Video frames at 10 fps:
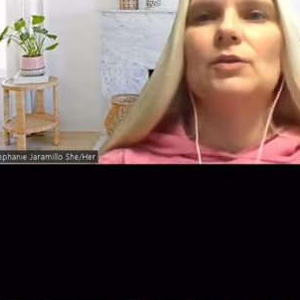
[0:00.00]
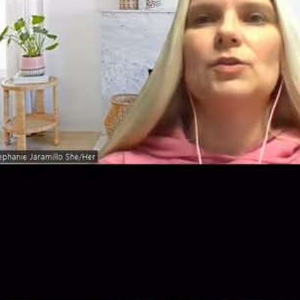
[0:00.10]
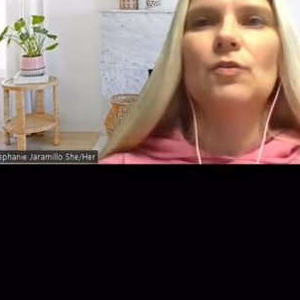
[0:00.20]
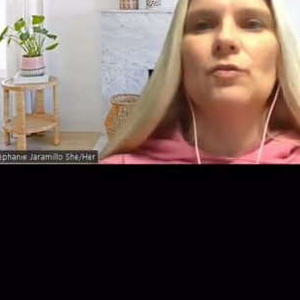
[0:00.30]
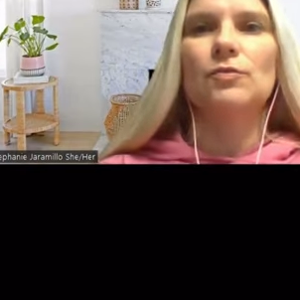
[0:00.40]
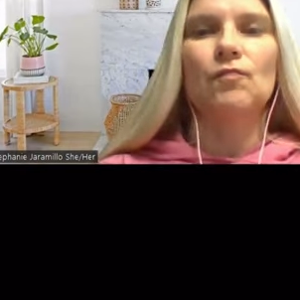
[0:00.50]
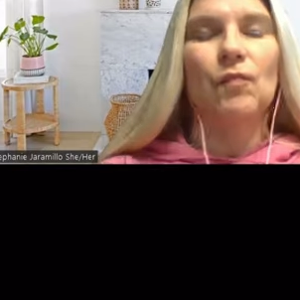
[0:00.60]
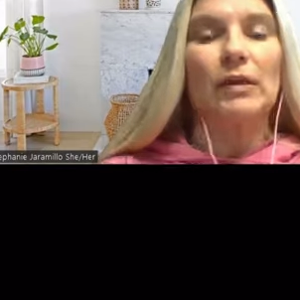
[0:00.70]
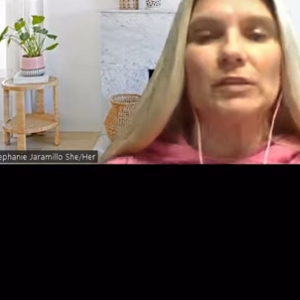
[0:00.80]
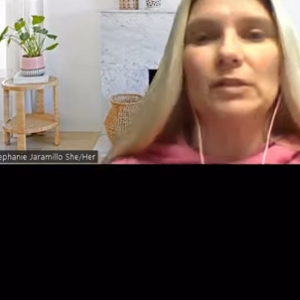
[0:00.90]
So
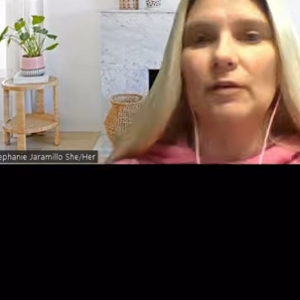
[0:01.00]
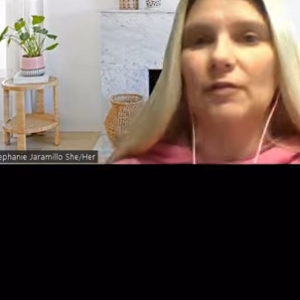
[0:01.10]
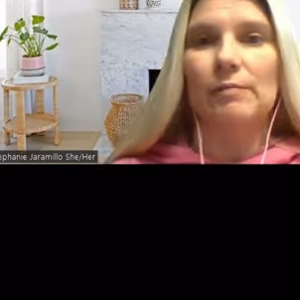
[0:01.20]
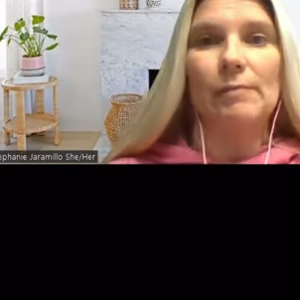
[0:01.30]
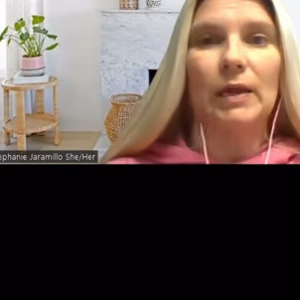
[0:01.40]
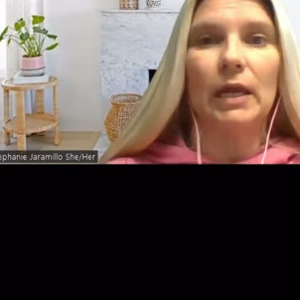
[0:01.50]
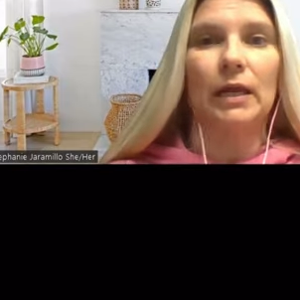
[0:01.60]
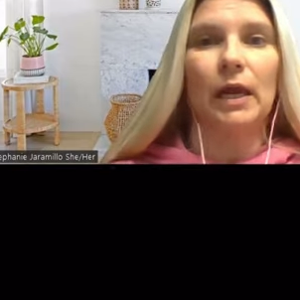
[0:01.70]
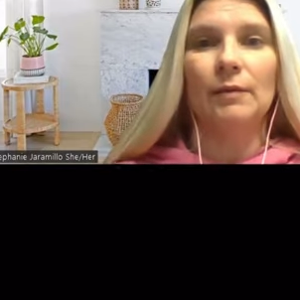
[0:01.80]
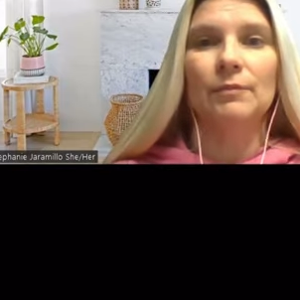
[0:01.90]
let's start from the
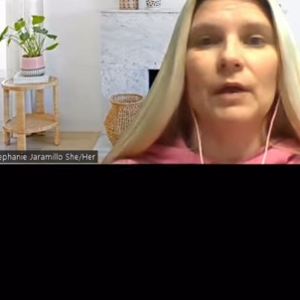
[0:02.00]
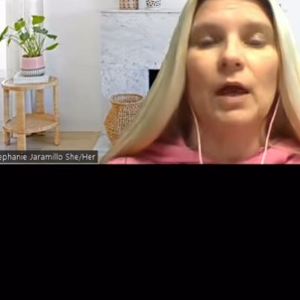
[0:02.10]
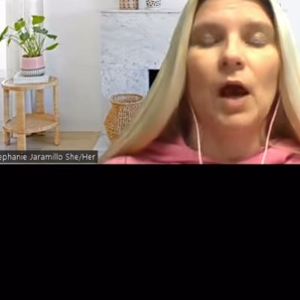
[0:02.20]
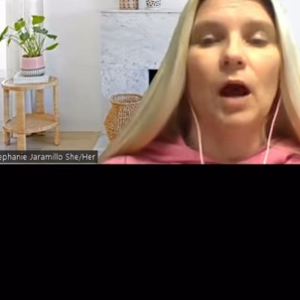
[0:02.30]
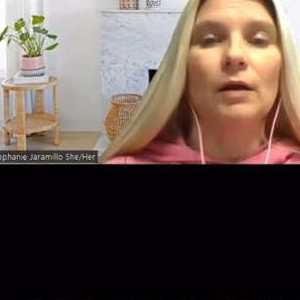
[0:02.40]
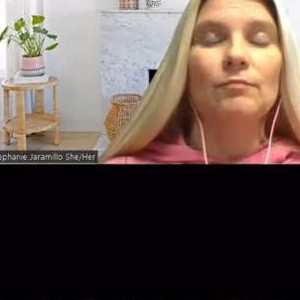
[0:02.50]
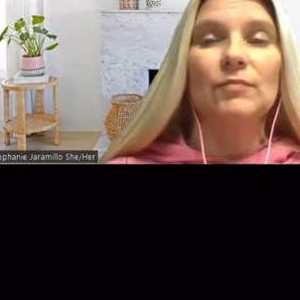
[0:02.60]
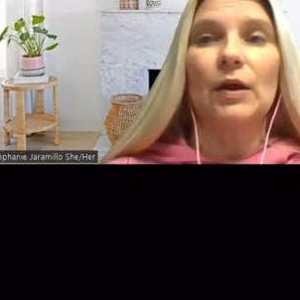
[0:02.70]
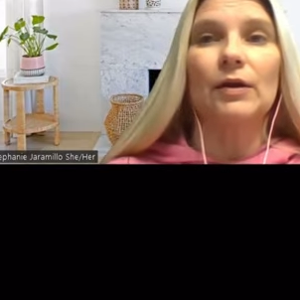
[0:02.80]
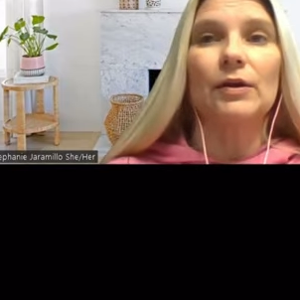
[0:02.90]
beginning.
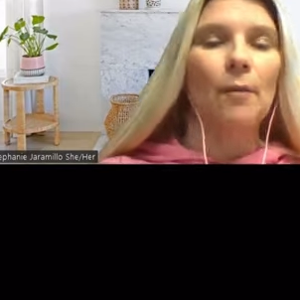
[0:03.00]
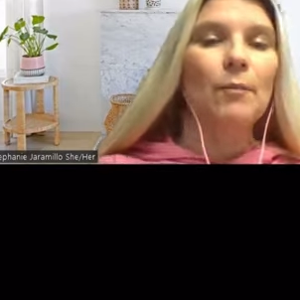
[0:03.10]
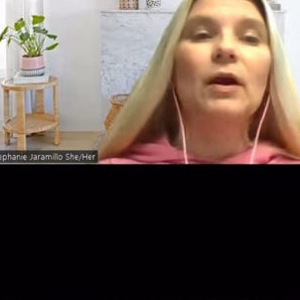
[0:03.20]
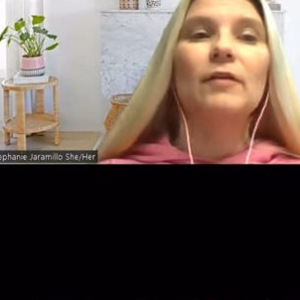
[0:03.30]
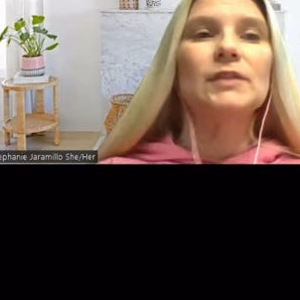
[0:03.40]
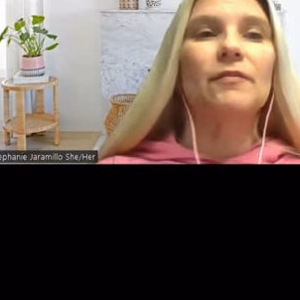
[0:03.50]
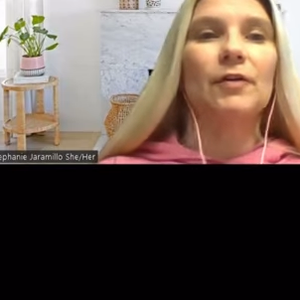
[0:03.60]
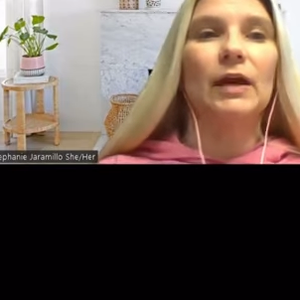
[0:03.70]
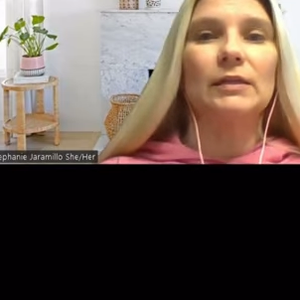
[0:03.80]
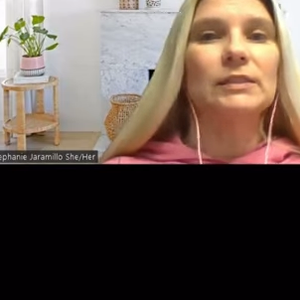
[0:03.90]
There are a number of
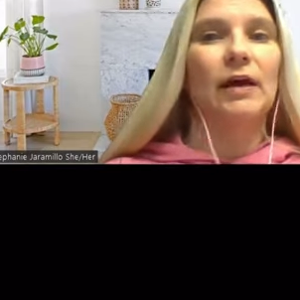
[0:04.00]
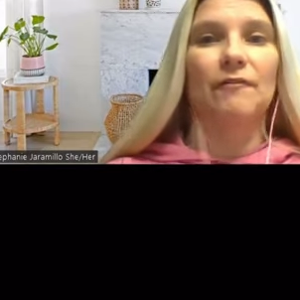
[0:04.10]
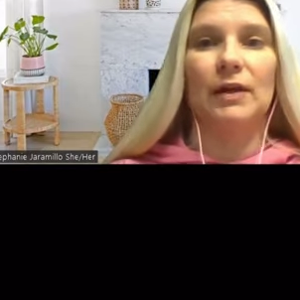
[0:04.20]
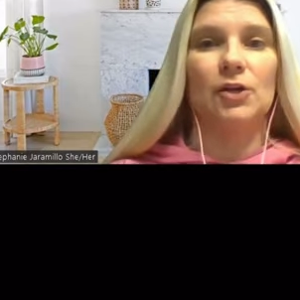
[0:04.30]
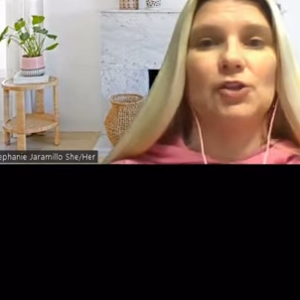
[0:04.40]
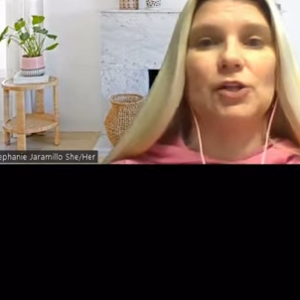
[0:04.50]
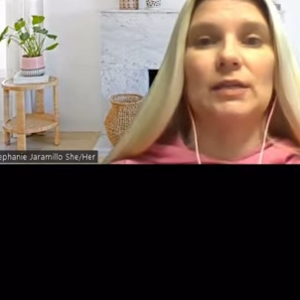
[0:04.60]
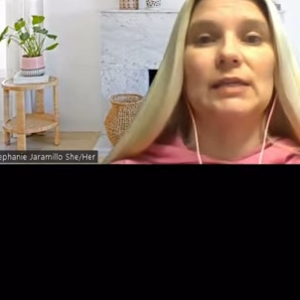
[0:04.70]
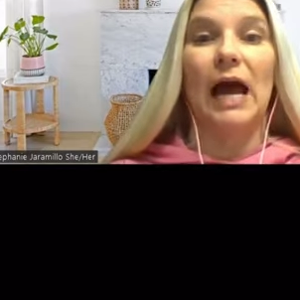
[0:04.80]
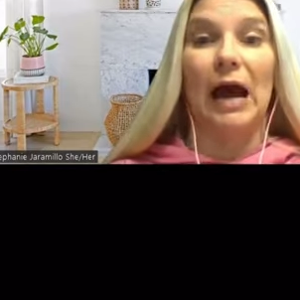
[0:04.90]
different
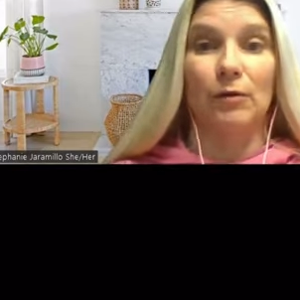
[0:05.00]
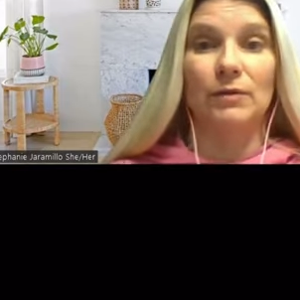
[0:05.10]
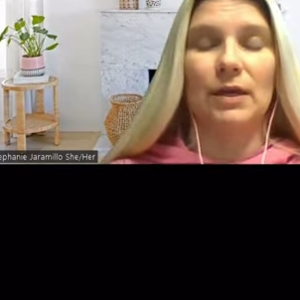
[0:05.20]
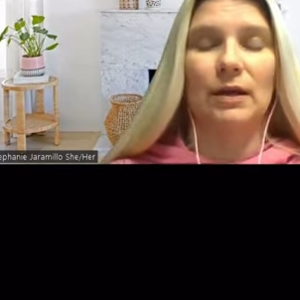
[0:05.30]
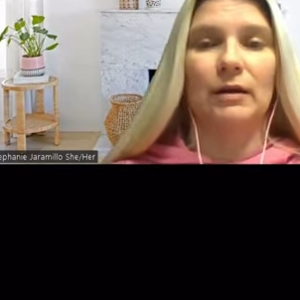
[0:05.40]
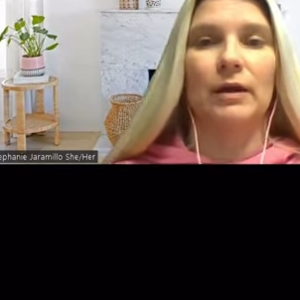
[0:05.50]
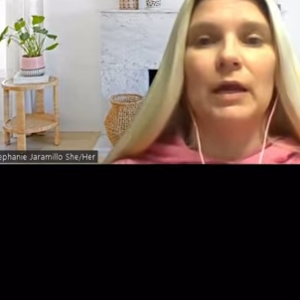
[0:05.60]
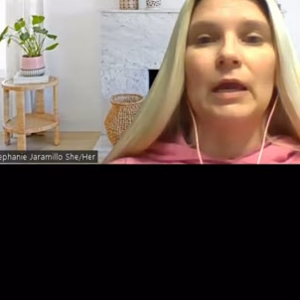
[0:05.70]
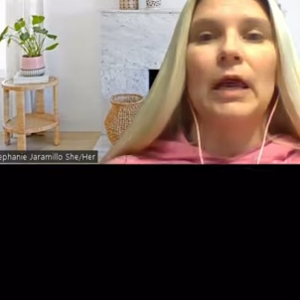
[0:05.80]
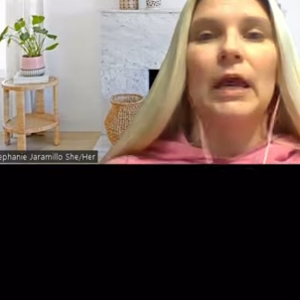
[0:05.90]
definitions out there,
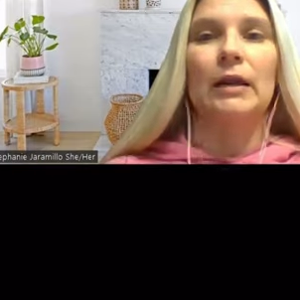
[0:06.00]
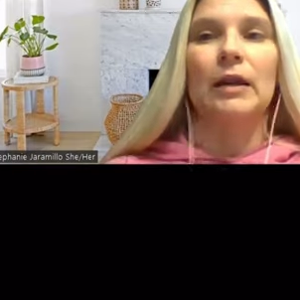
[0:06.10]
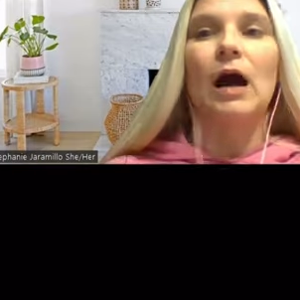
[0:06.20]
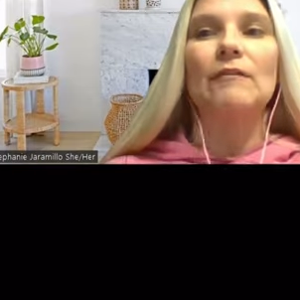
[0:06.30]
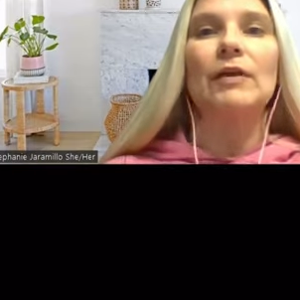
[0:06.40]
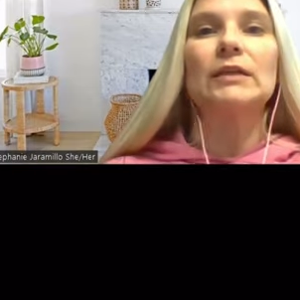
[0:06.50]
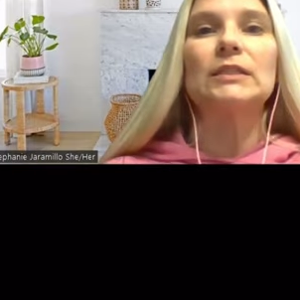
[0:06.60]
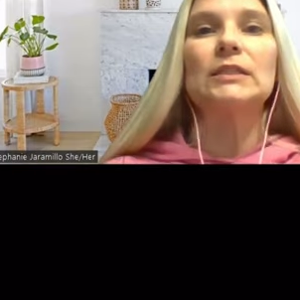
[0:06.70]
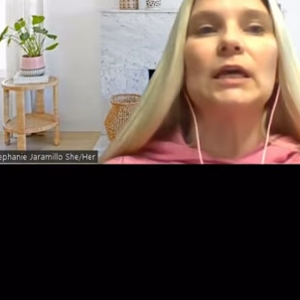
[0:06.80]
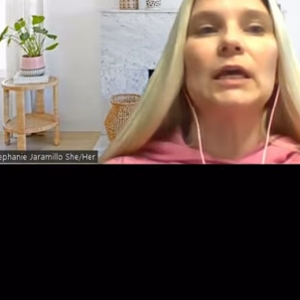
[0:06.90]
and
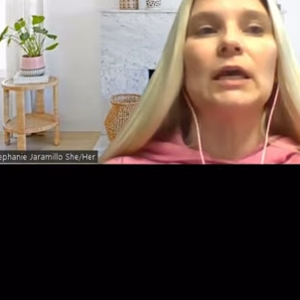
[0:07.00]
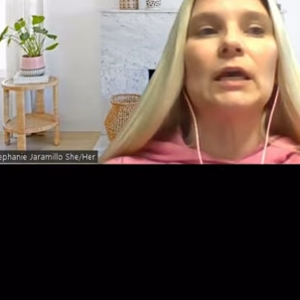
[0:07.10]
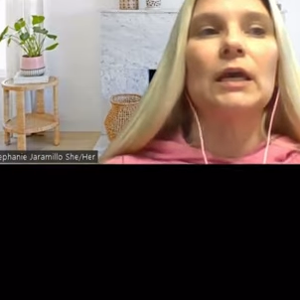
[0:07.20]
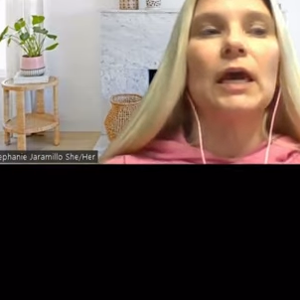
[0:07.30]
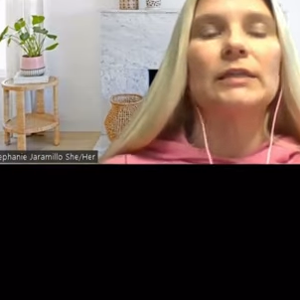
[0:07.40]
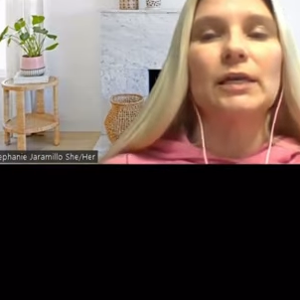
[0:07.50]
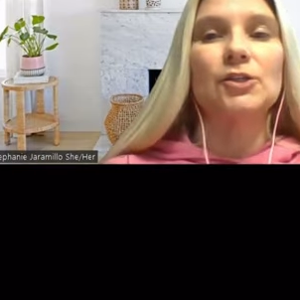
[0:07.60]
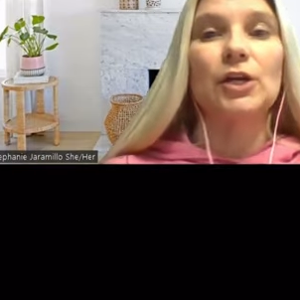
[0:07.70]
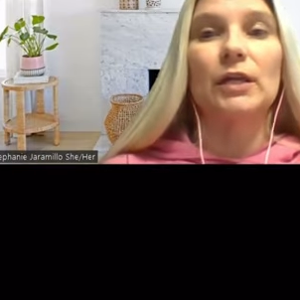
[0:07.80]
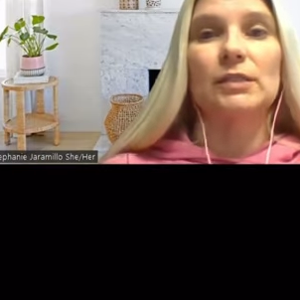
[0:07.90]
obviously,
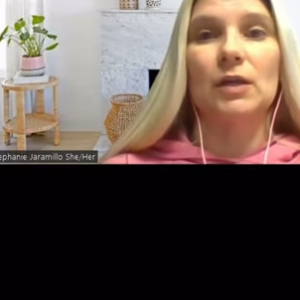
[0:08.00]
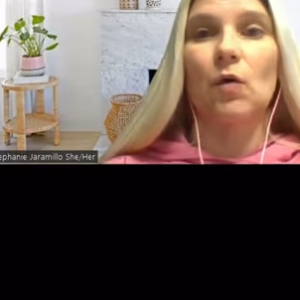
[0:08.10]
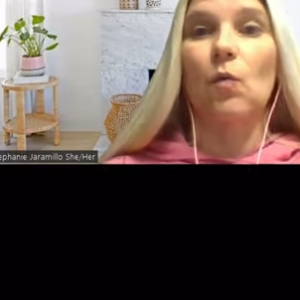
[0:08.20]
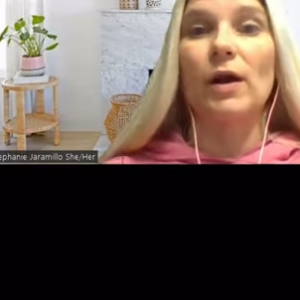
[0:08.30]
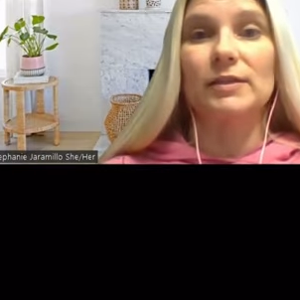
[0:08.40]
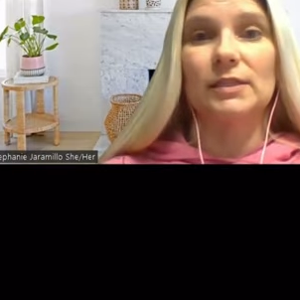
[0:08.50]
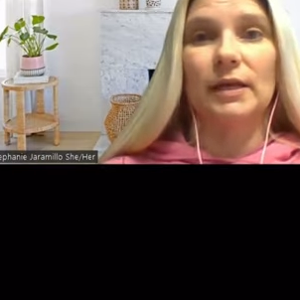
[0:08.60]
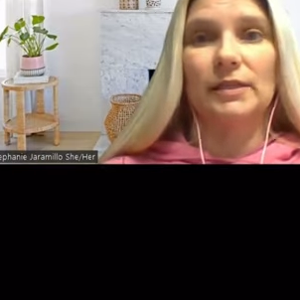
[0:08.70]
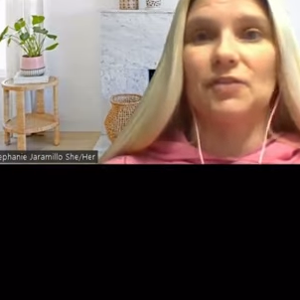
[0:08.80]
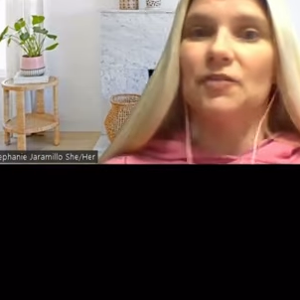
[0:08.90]
addiction isn't a one
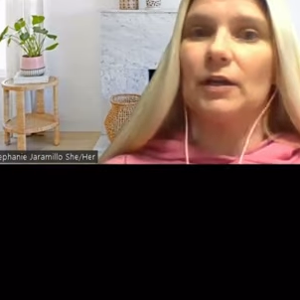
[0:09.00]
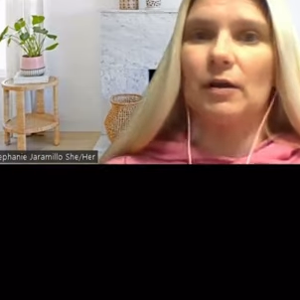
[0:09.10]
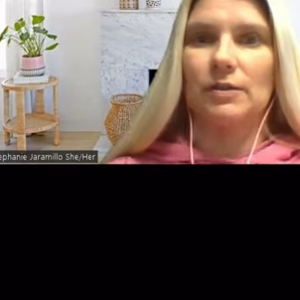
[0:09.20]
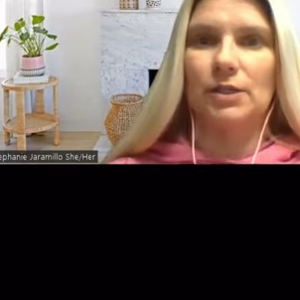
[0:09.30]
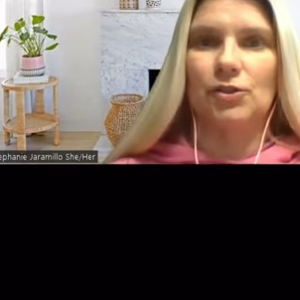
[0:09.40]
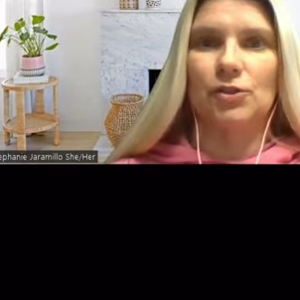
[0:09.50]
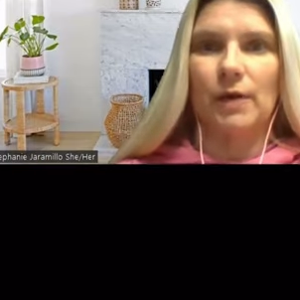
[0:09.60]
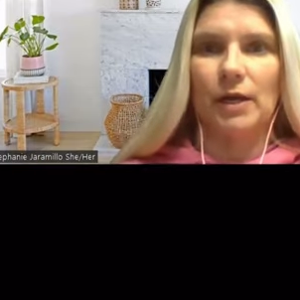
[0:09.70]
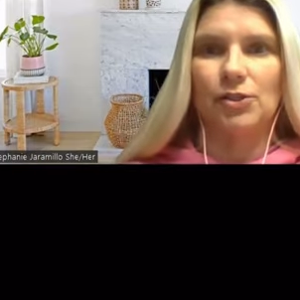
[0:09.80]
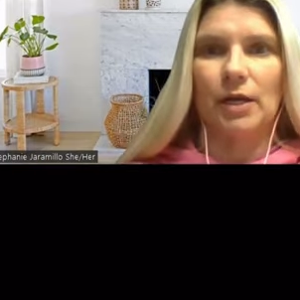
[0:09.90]
size fits all
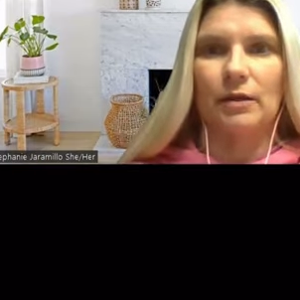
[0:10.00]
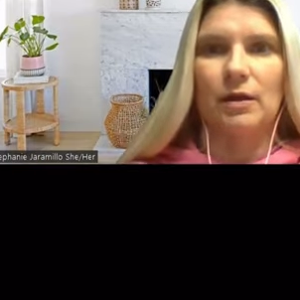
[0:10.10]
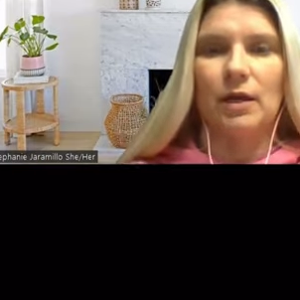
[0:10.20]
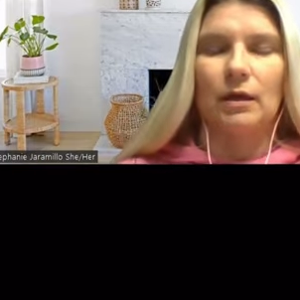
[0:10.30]
situation.